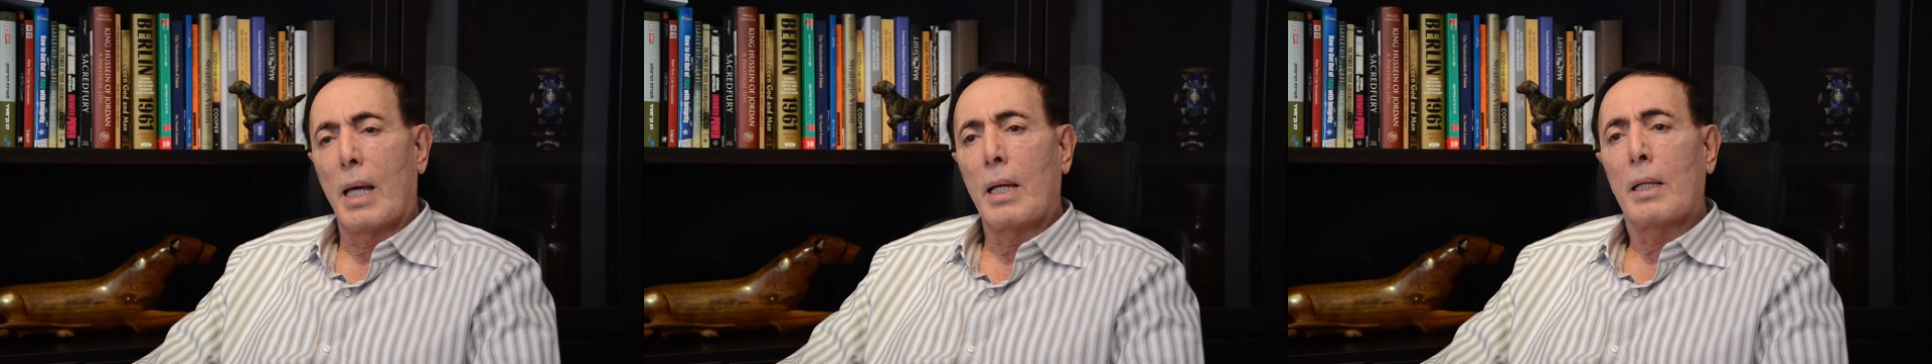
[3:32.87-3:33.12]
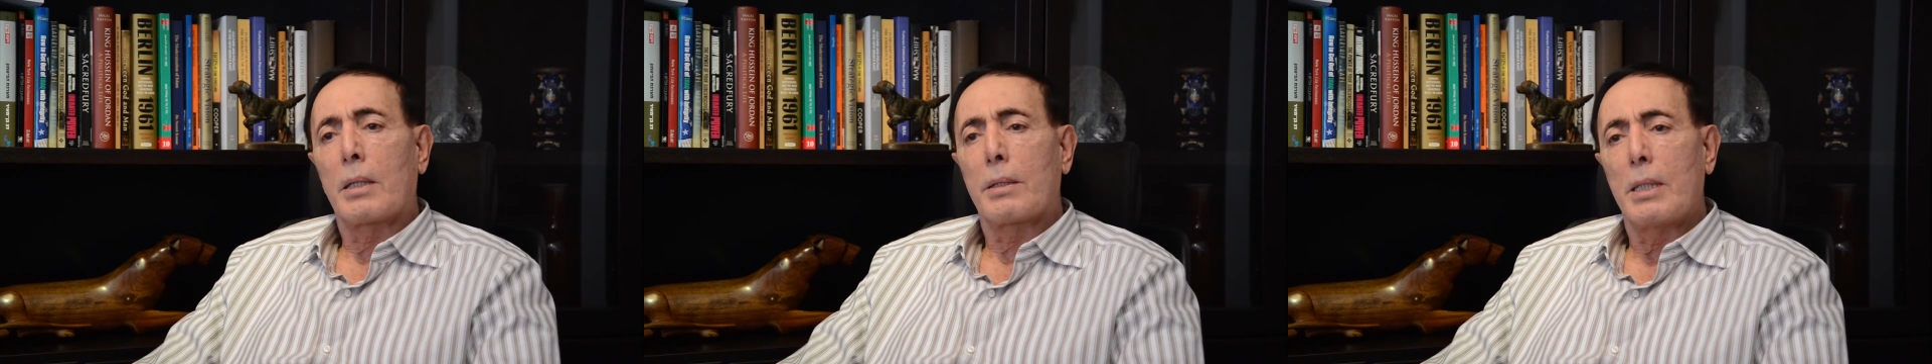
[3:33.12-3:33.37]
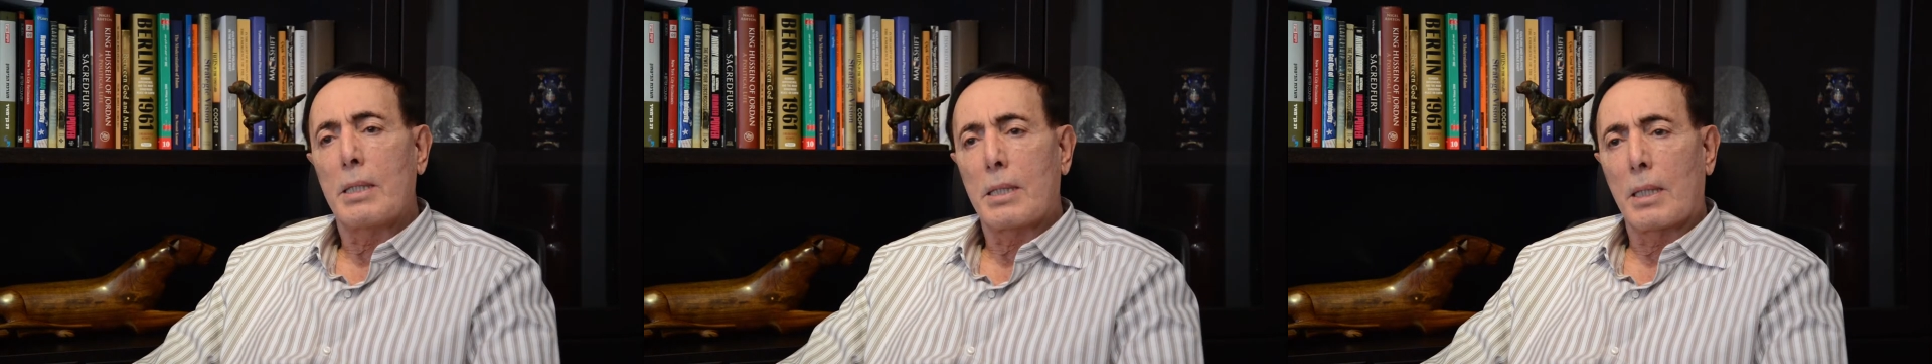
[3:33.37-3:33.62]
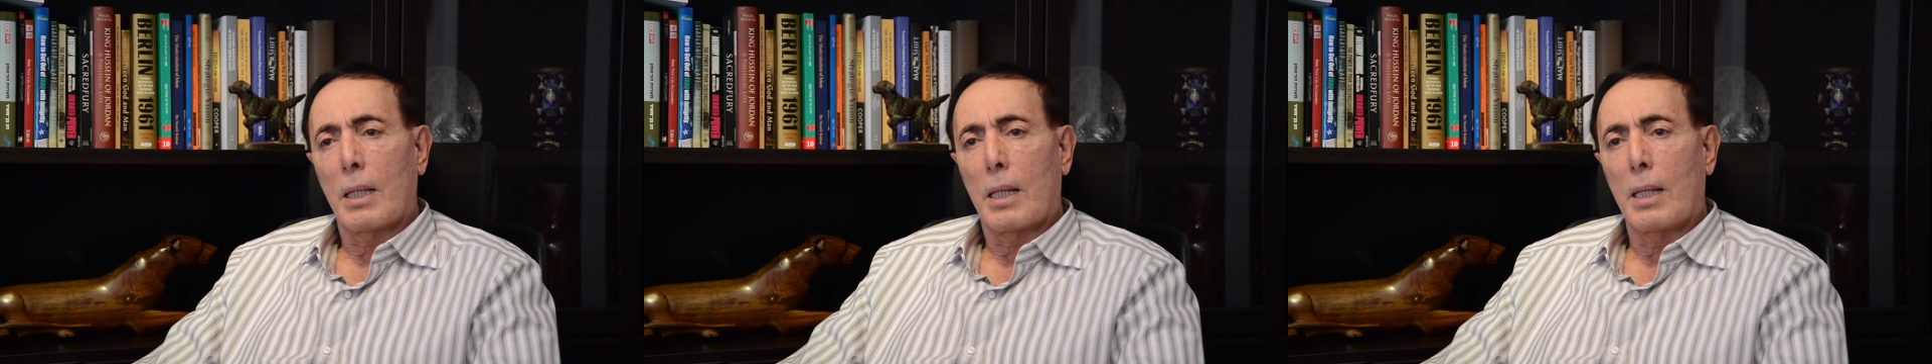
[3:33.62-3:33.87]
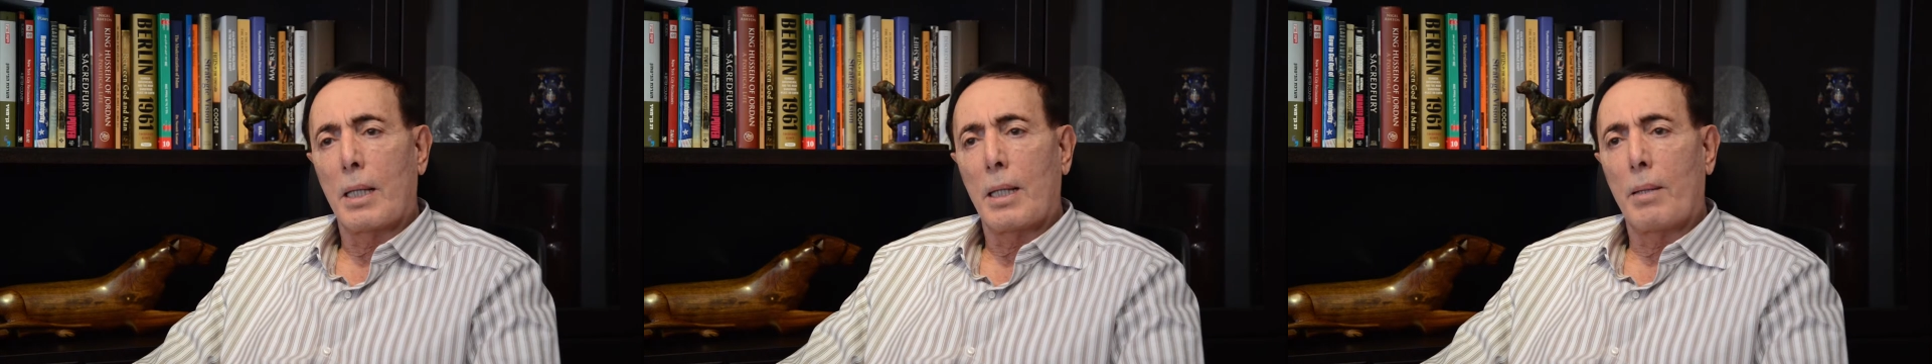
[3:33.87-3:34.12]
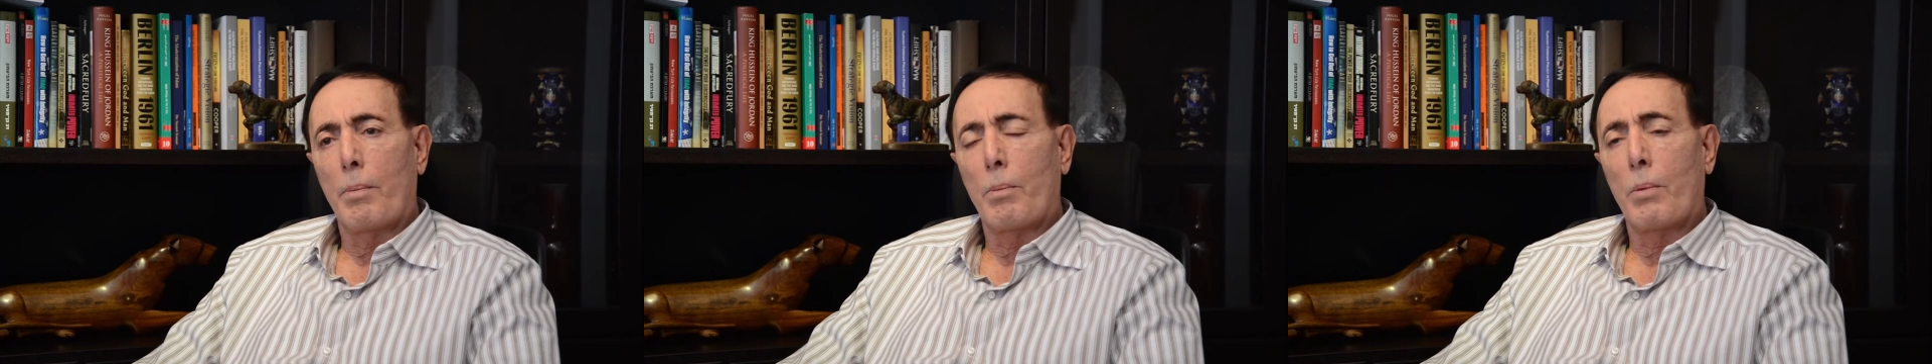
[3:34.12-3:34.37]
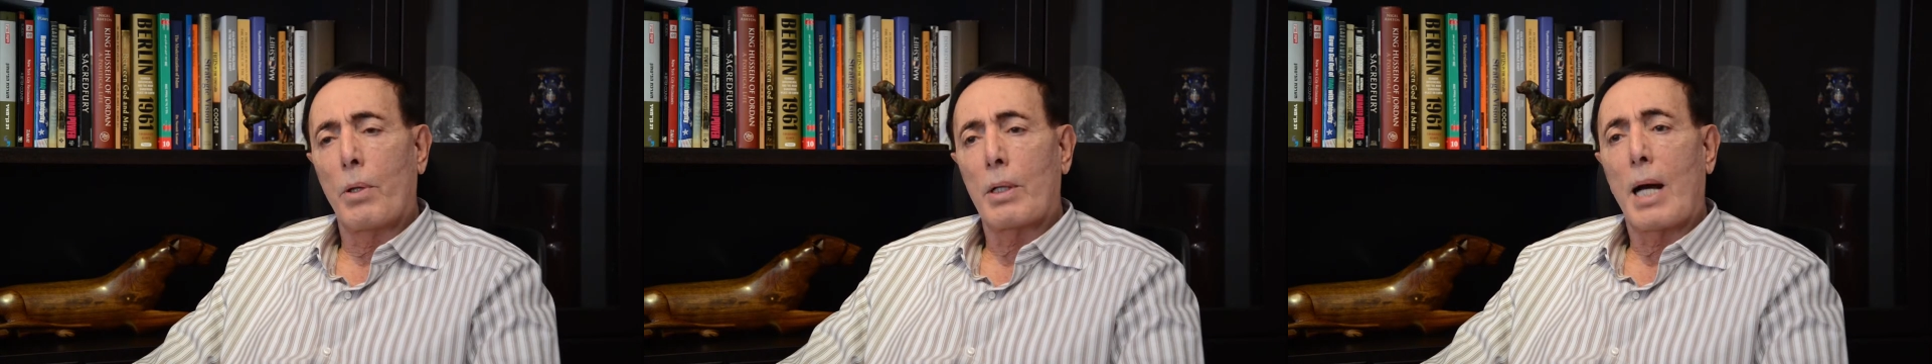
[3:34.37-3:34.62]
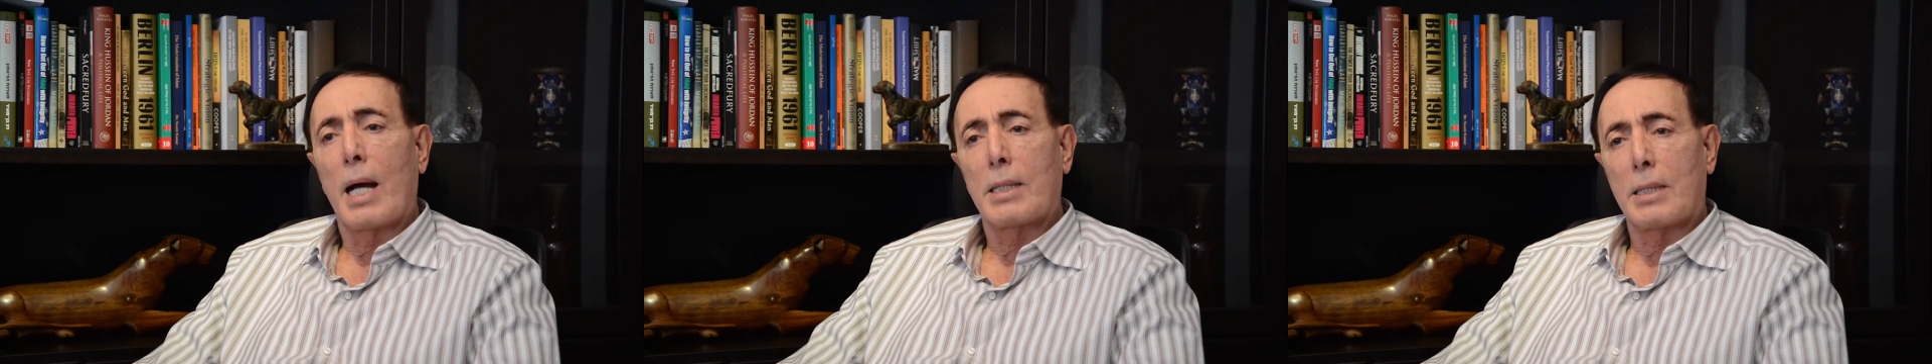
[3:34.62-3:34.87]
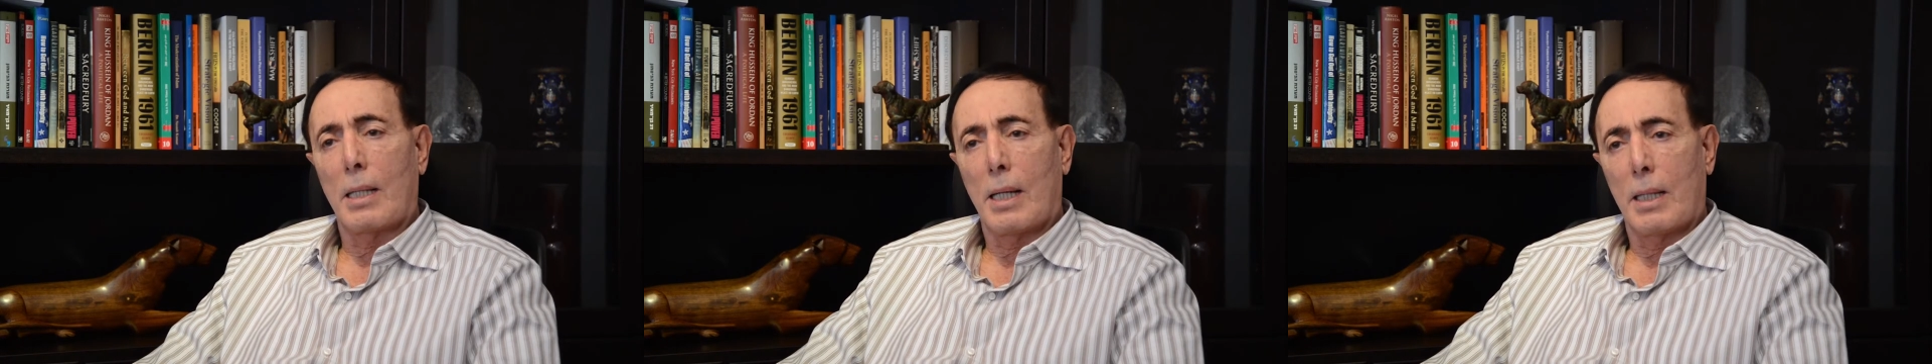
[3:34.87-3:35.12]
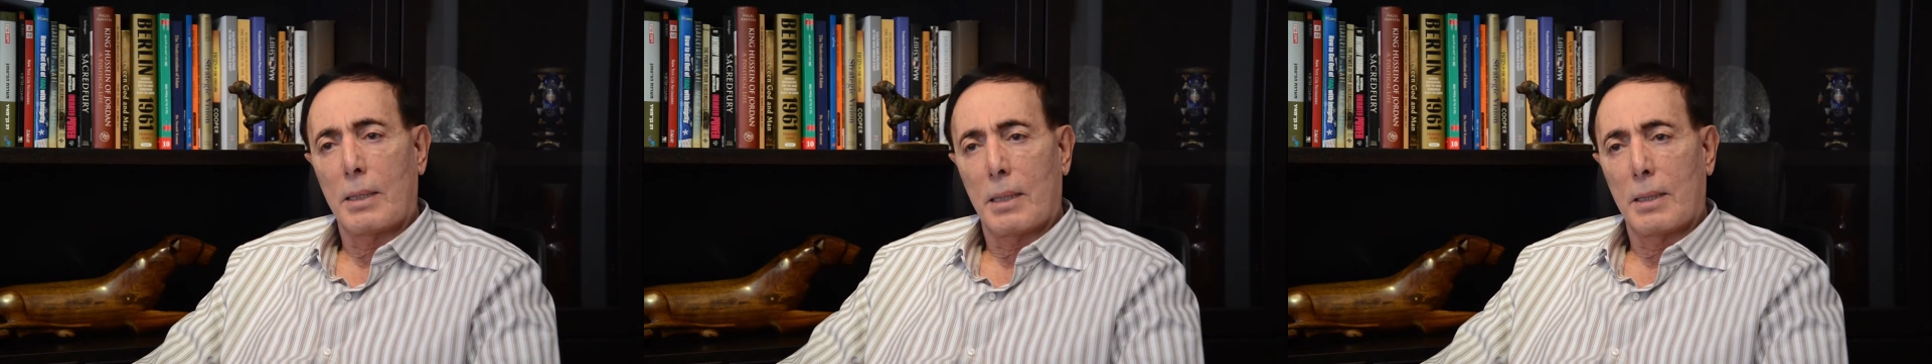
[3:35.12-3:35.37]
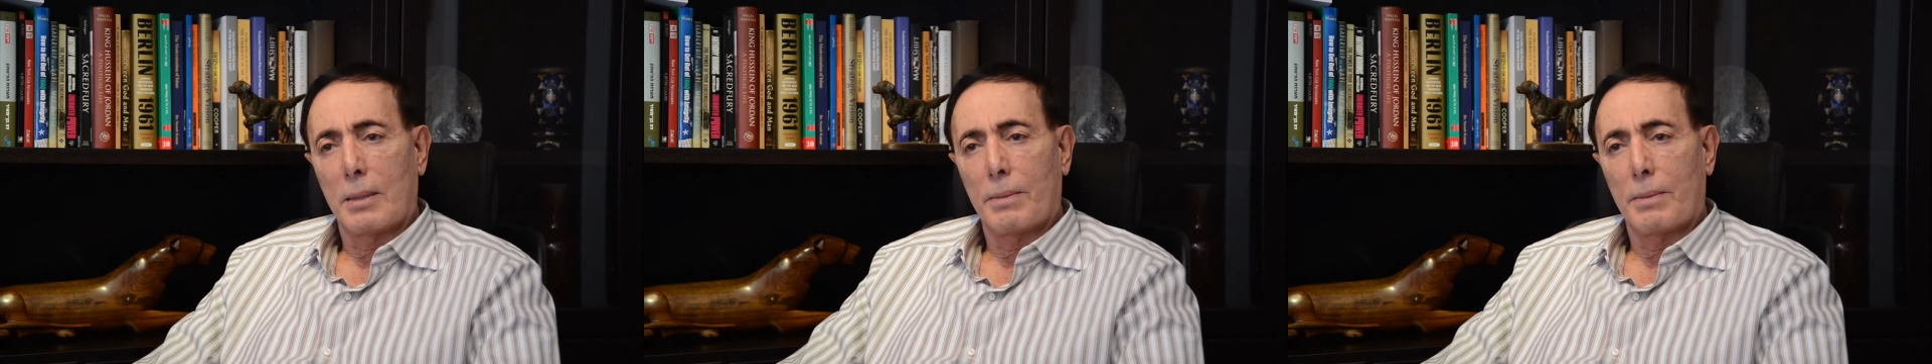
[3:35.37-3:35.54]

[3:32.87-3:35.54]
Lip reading: increasingly more isolated